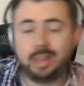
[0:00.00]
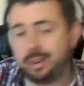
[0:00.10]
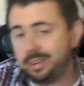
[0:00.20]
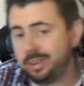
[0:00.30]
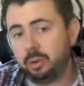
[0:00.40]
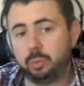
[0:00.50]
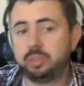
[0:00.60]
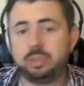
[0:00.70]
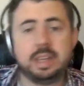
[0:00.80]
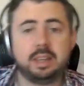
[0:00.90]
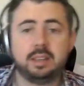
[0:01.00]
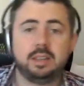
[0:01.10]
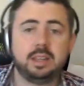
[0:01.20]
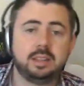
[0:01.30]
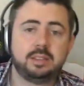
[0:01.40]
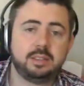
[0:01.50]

know. We'll see. I